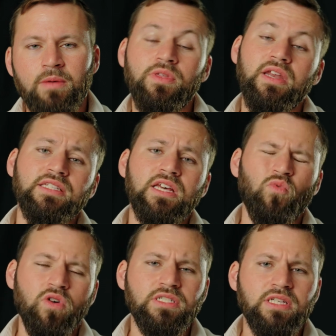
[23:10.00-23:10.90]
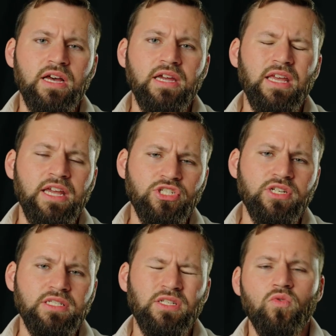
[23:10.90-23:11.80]
that has on one side
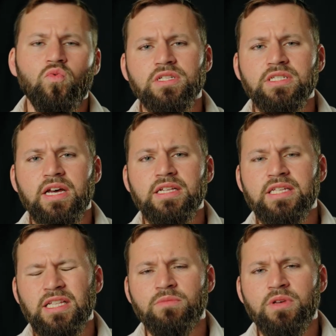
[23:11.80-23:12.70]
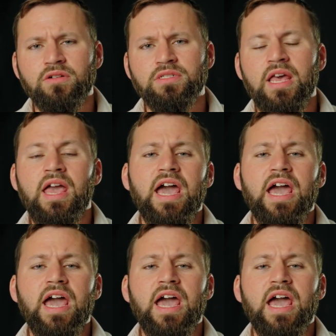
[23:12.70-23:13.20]
inches, one side centimeters,